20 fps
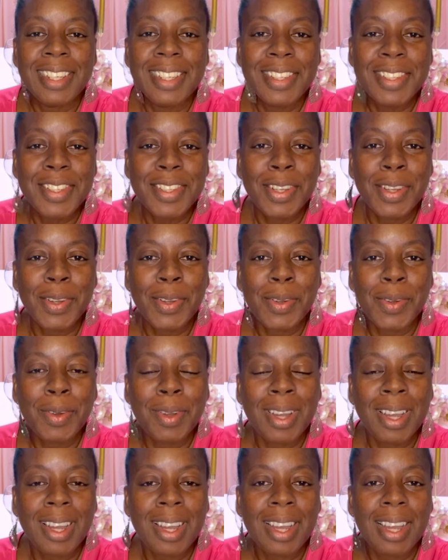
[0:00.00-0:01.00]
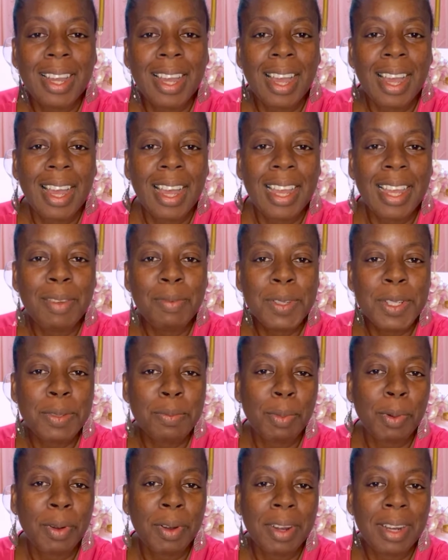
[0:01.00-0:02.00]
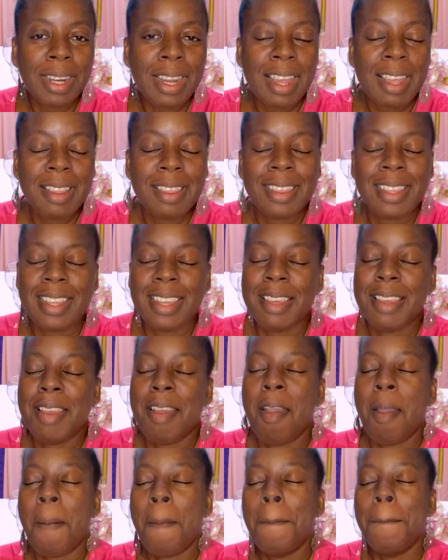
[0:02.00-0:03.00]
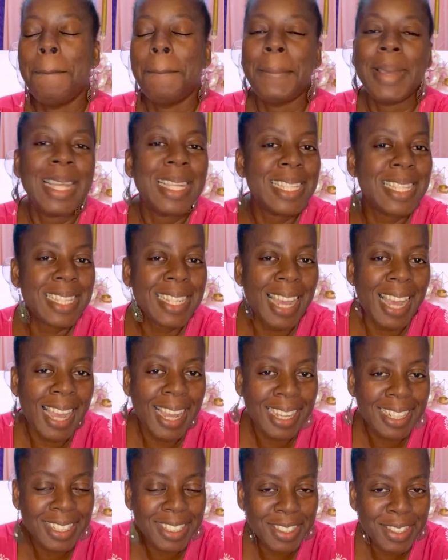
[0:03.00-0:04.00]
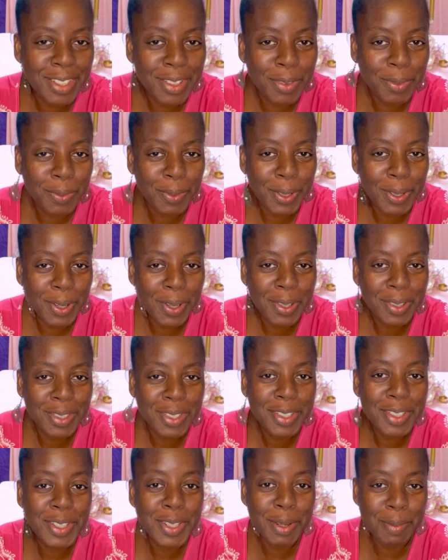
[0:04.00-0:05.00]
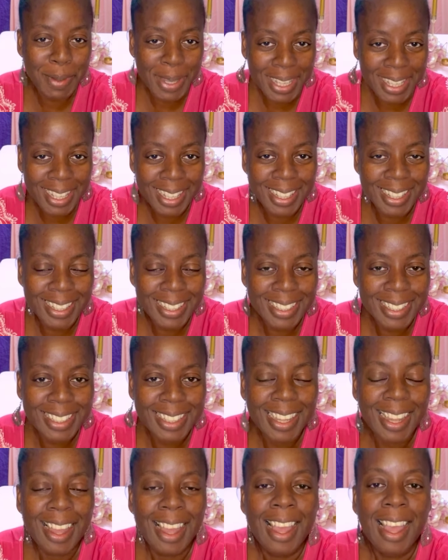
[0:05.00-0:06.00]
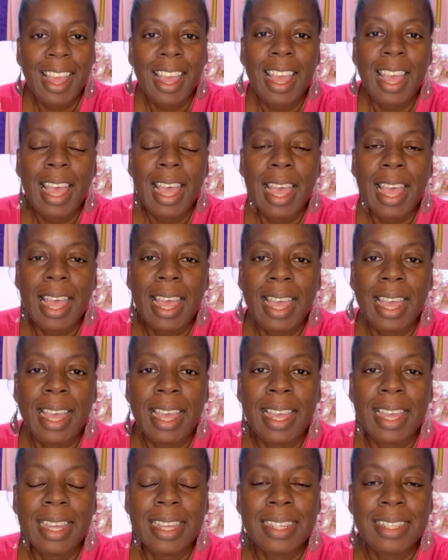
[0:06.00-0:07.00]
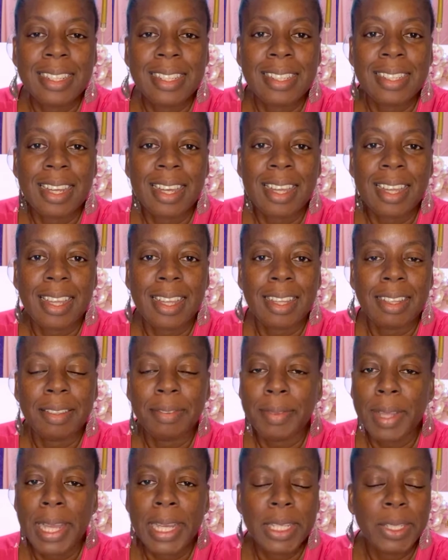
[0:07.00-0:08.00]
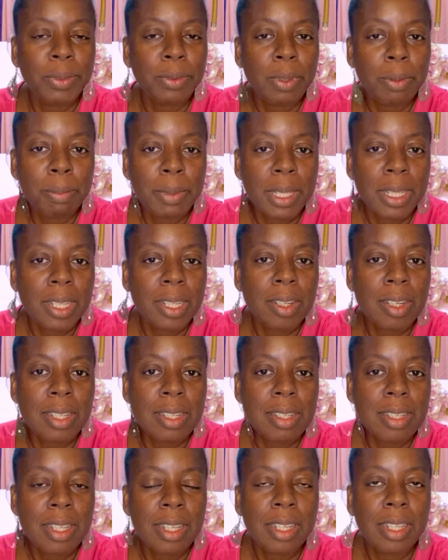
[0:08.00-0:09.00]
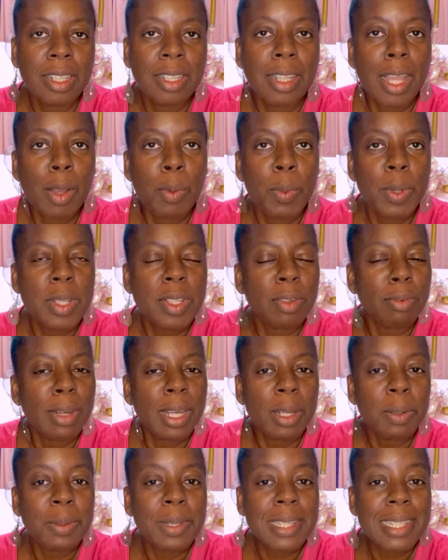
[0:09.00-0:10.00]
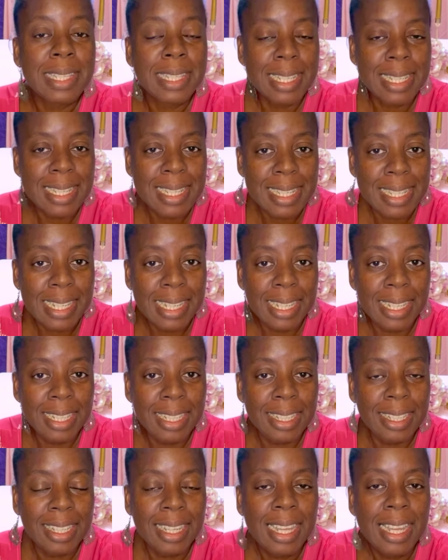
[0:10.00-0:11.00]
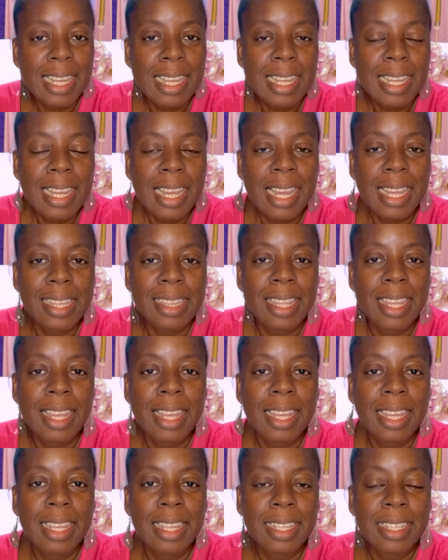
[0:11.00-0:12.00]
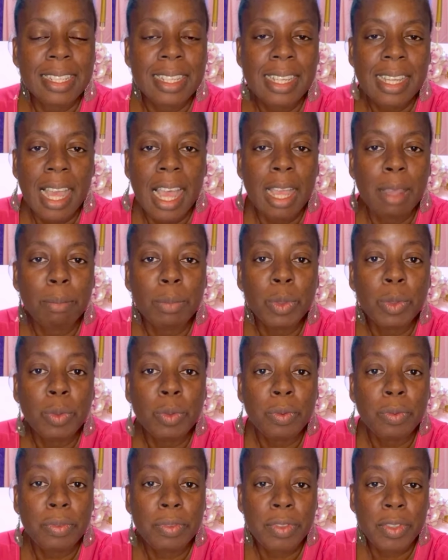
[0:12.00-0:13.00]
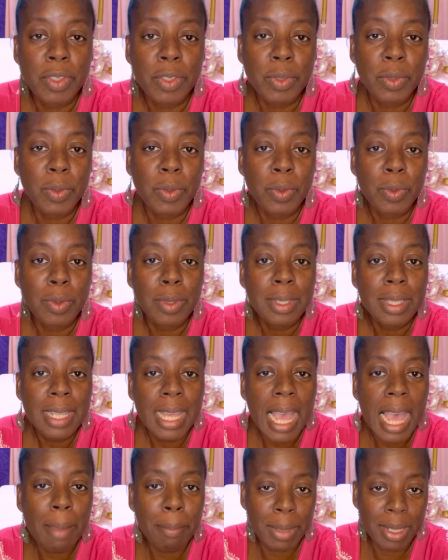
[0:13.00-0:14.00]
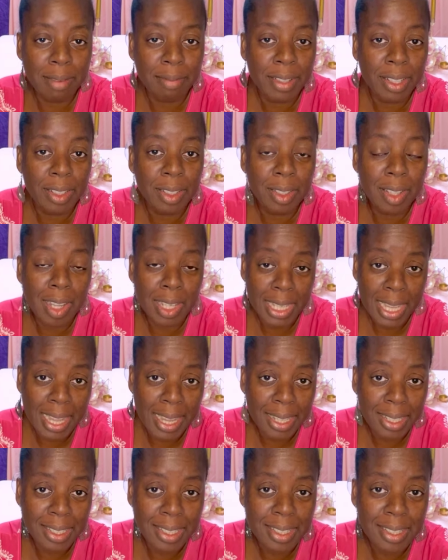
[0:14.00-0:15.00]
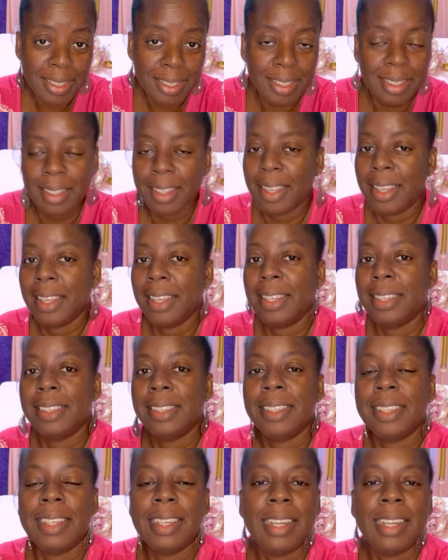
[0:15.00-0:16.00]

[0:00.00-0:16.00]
So I was born in the best island in the world, Jamaica. And I grew up there until I was around 16. And then I moved to Amityville, Long Island, and